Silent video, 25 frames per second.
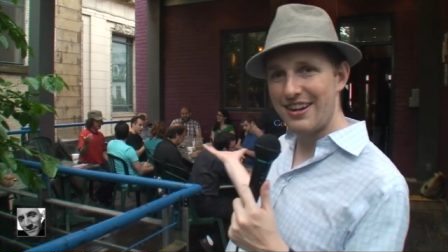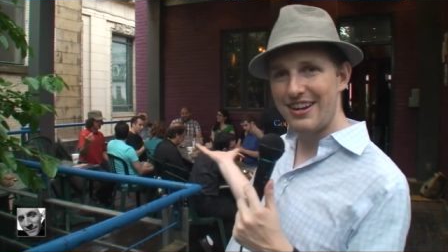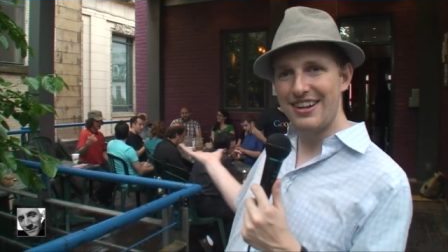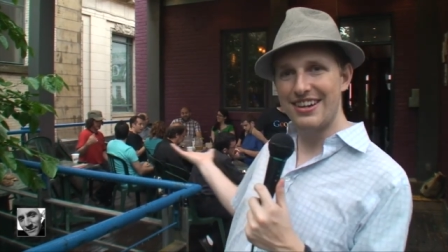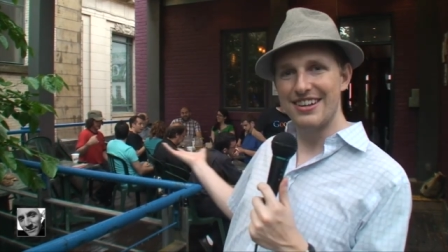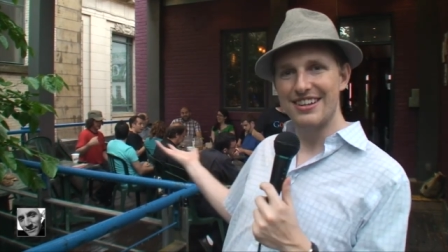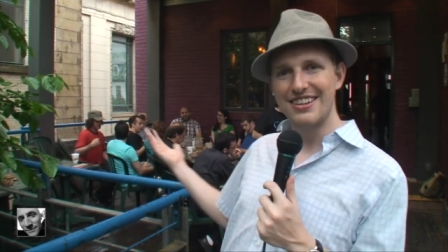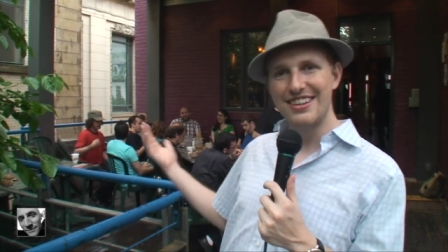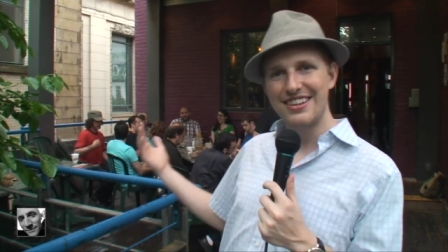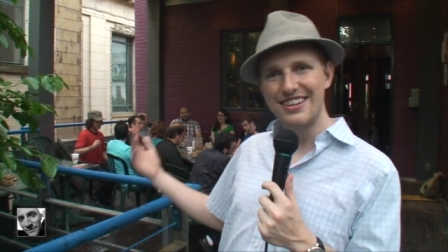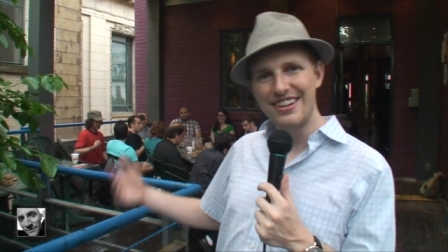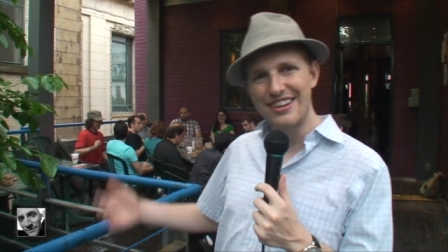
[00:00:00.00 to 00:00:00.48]

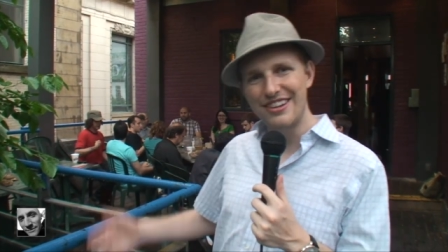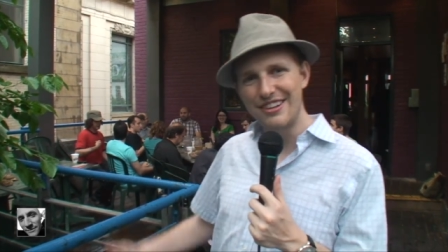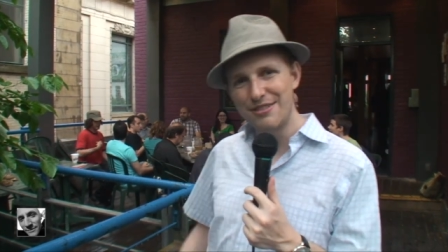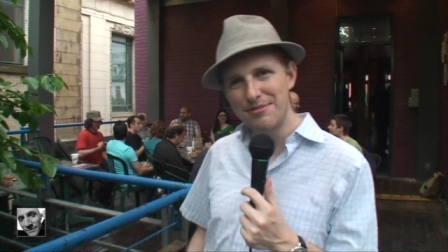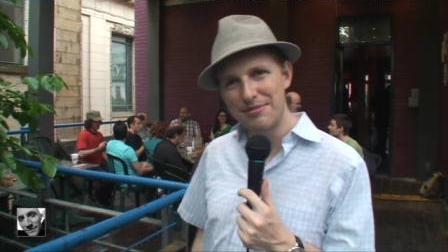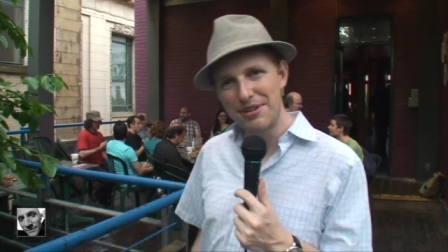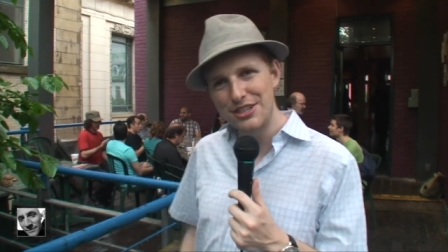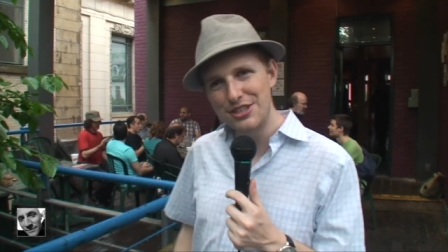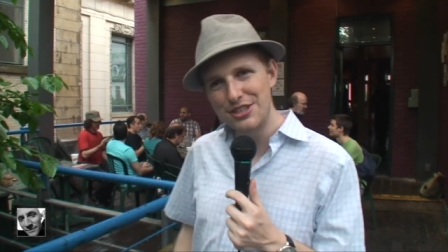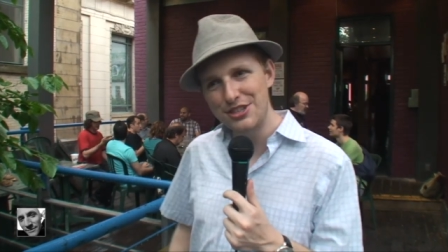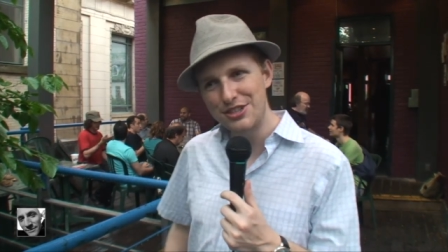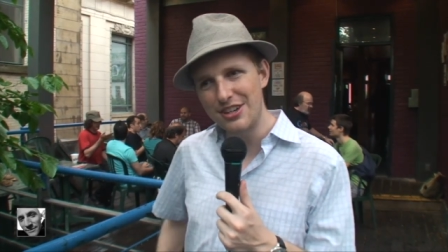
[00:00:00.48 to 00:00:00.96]
here, here
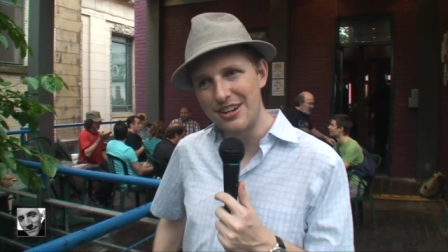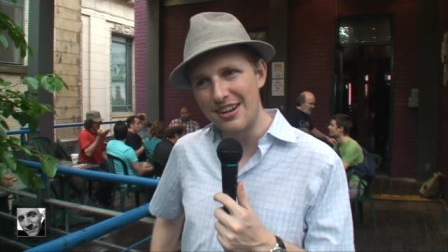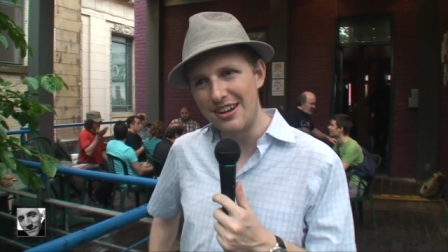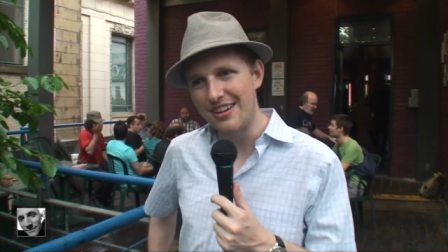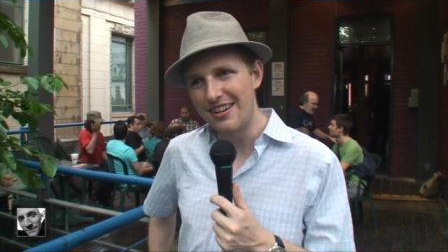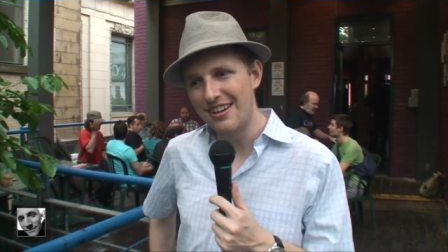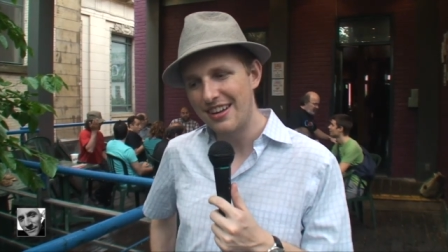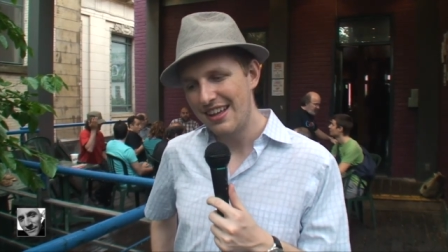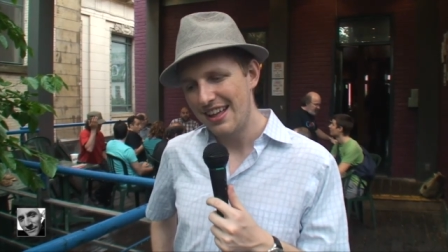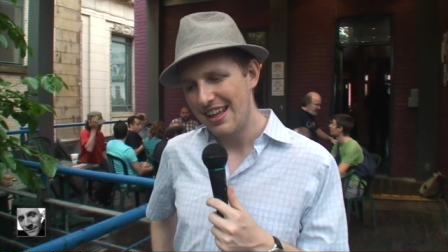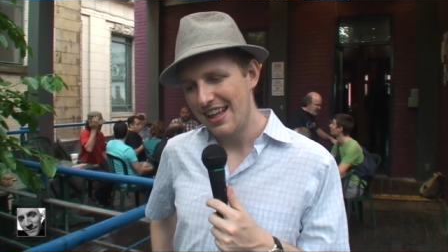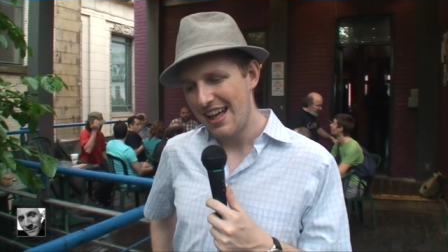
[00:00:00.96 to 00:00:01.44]
in
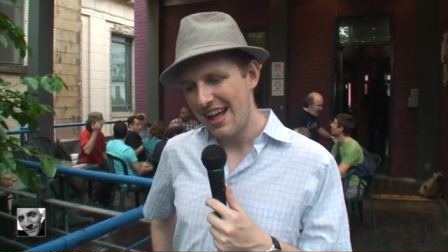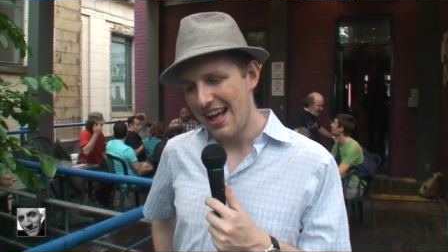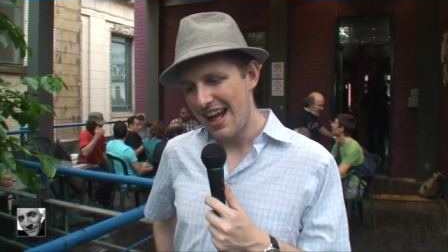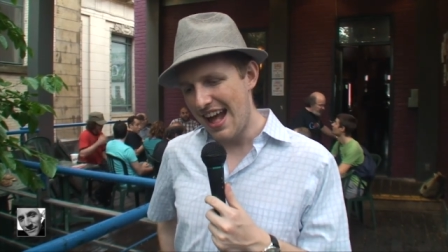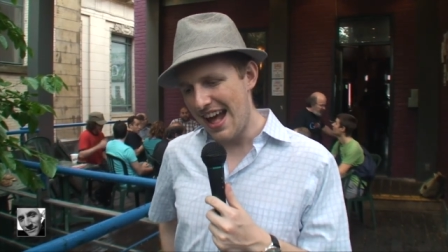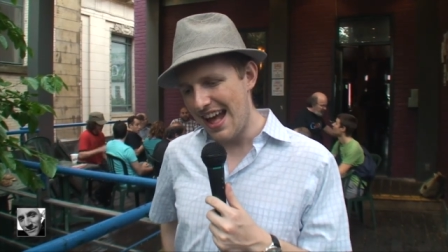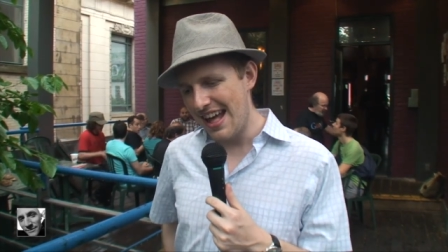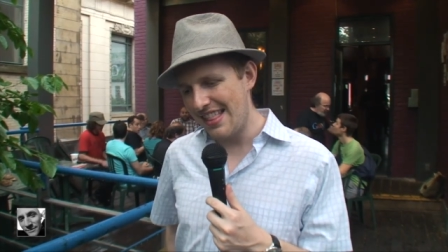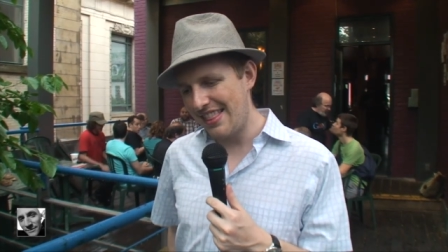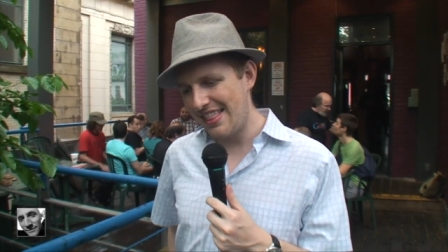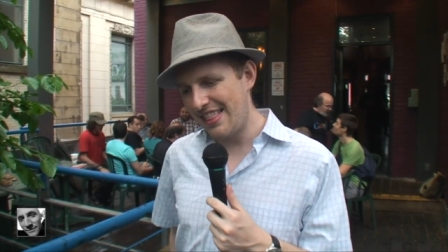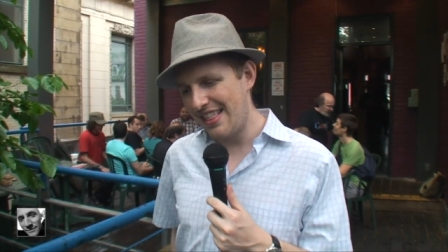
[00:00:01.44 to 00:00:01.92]
Montreal.
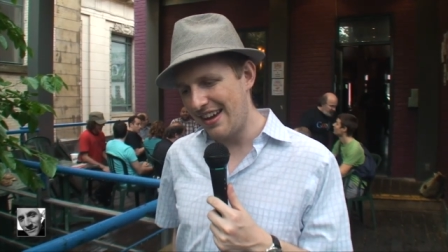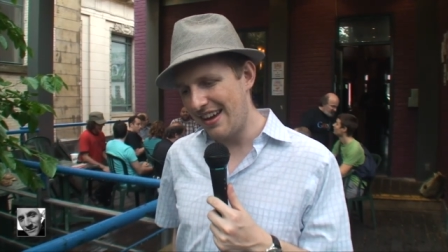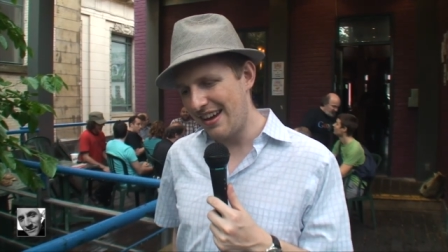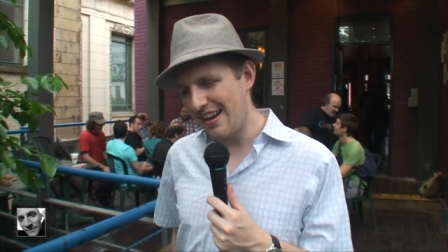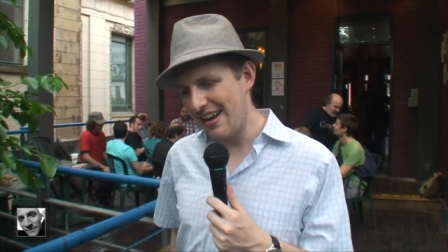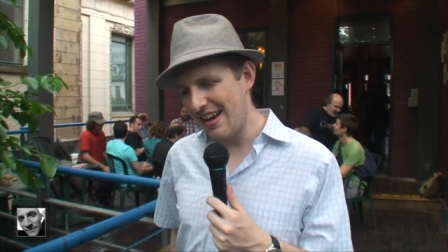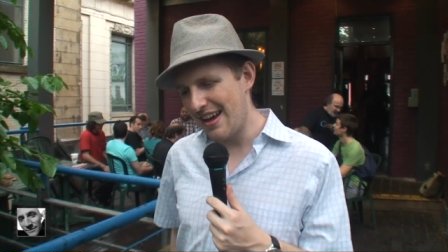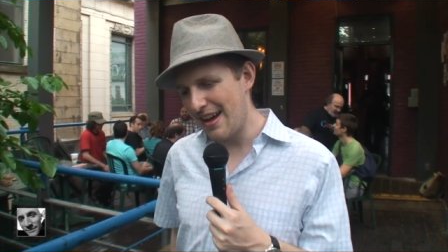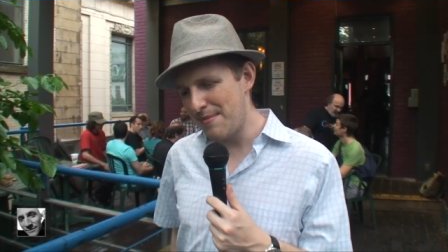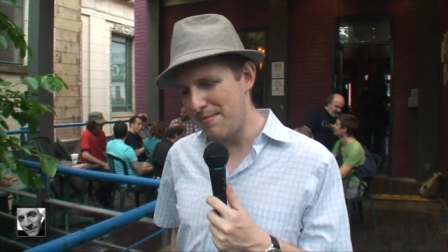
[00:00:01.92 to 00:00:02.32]
And they're